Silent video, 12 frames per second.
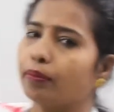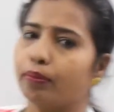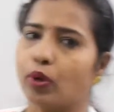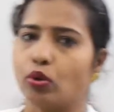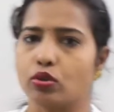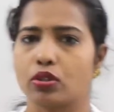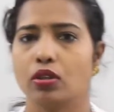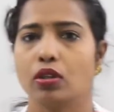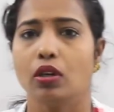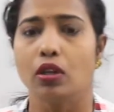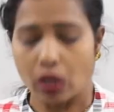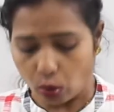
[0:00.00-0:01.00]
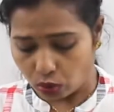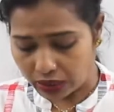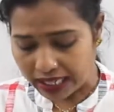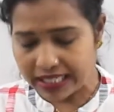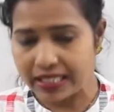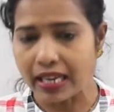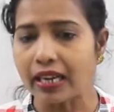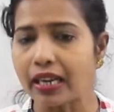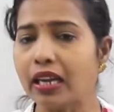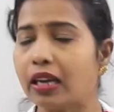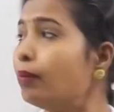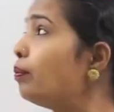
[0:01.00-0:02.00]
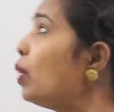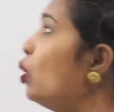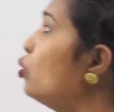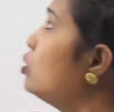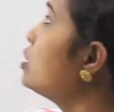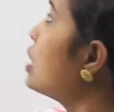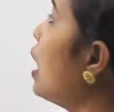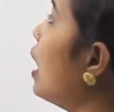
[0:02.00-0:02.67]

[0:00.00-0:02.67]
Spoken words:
compounds. Now these cyclic compounds